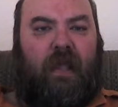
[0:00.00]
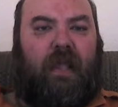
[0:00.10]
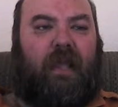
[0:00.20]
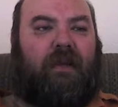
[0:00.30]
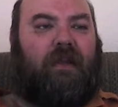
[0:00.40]

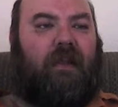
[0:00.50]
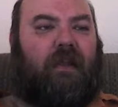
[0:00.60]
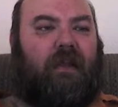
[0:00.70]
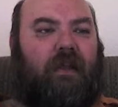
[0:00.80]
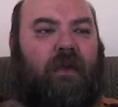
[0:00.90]
And
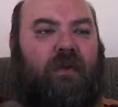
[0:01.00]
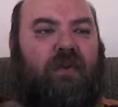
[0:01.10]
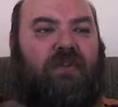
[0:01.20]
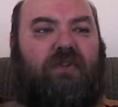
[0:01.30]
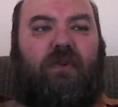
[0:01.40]
you'll
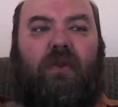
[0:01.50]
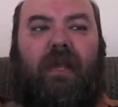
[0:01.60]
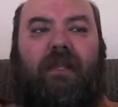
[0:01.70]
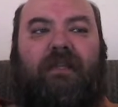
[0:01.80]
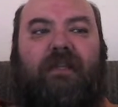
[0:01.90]
notice too
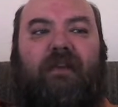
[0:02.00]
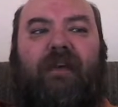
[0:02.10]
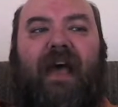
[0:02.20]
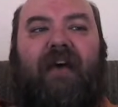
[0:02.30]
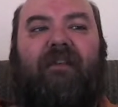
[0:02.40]
that instead of
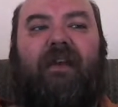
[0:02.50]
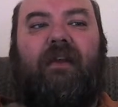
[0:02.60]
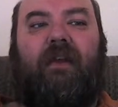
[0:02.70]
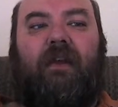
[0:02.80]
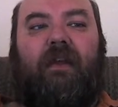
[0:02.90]

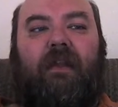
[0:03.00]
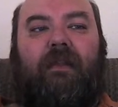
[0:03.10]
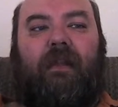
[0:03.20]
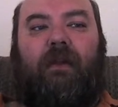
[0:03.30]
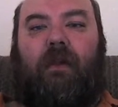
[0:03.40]
having
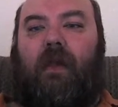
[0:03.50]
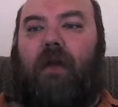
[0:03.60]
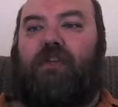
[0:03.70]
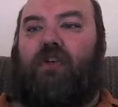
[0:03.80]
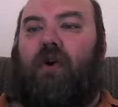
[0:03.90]
the little
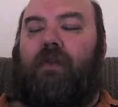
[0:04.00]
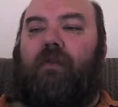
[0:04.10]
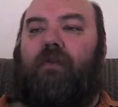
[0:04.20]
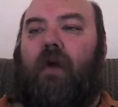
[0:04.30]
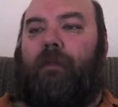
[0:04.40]
launcher on the
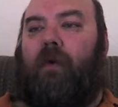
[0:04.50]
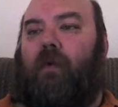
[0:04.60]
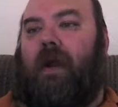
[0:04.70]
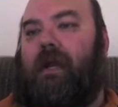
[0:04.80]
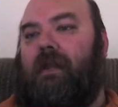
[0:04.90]
upper
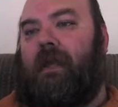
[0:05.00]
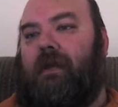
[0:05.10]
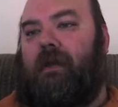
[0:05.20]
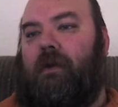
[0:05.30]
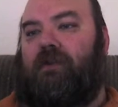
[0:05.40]
right like
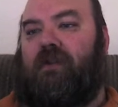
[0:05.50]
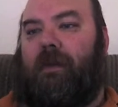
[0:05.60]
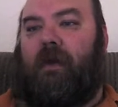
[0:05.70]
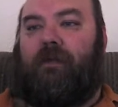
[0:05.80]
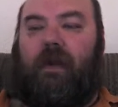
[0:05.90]
it used to
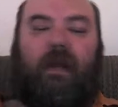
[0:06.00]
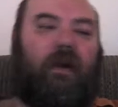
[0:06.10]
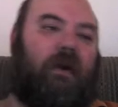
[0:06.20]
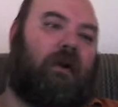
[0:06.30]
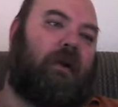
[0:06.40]
be over
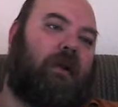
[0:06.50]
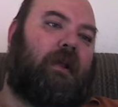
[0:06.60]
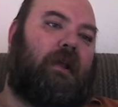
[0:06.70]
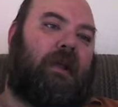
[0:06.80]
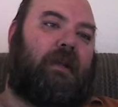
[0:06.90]
here,
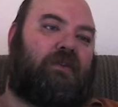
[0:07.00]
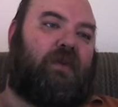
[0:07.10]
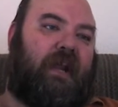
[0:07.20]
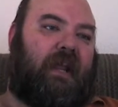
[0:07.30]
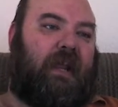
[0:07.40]
it is
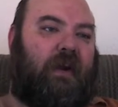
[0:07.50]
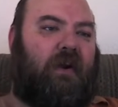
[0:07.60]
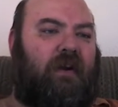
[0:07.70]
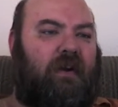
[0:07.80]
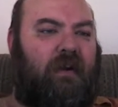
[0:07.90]
right here.